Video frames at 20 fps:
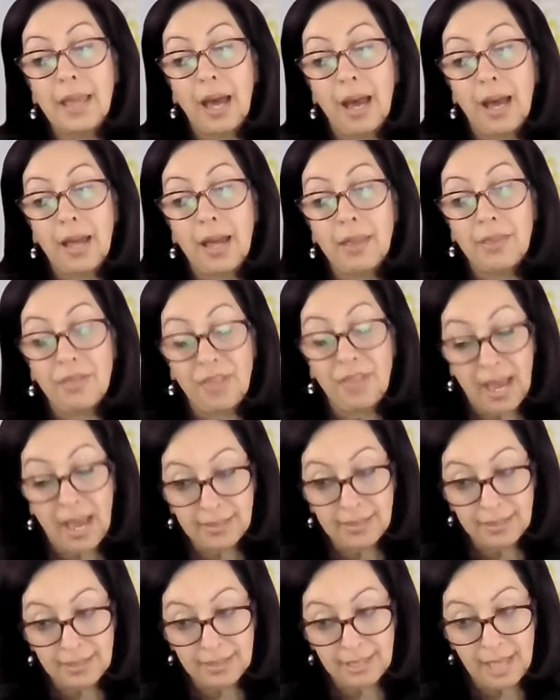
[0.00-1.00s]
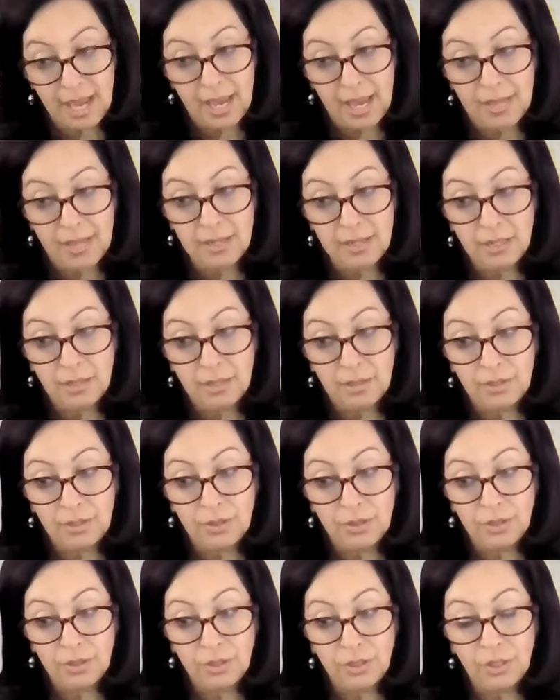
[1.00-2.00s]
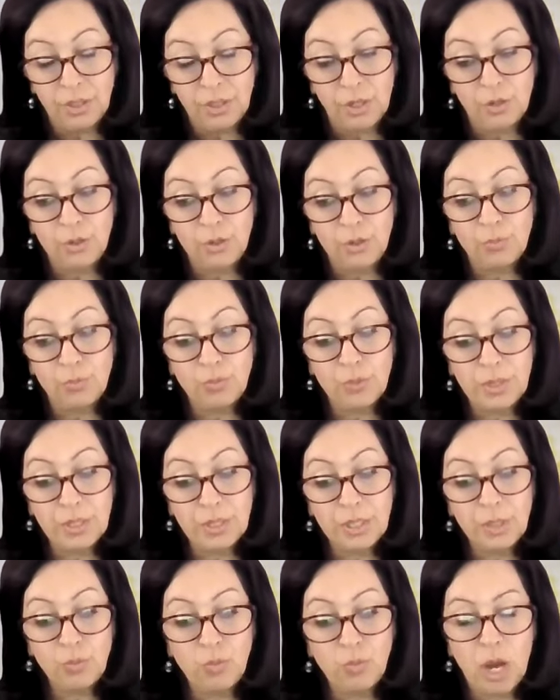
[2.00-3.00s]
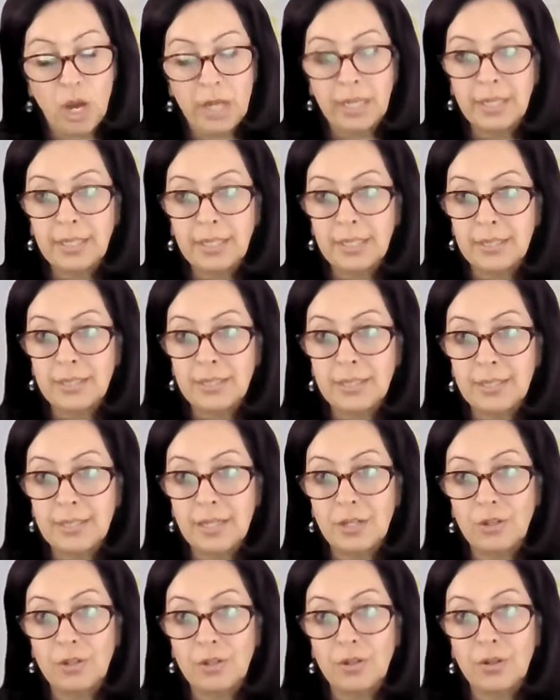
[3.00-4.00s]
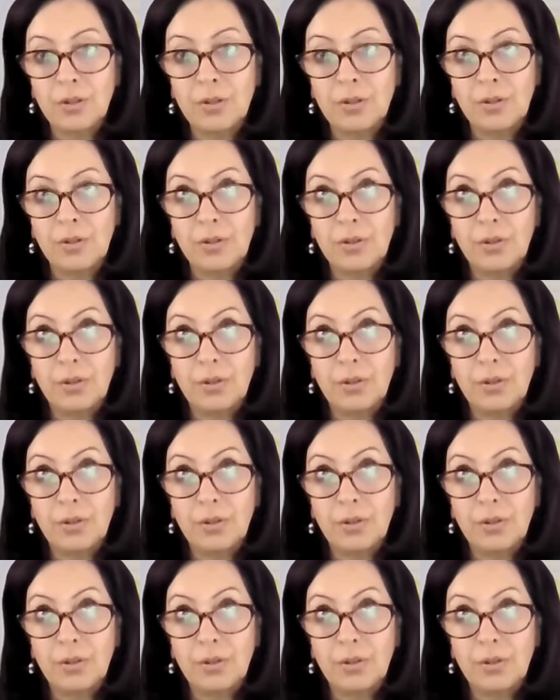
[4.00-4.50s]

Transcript: That said, you really want to consider,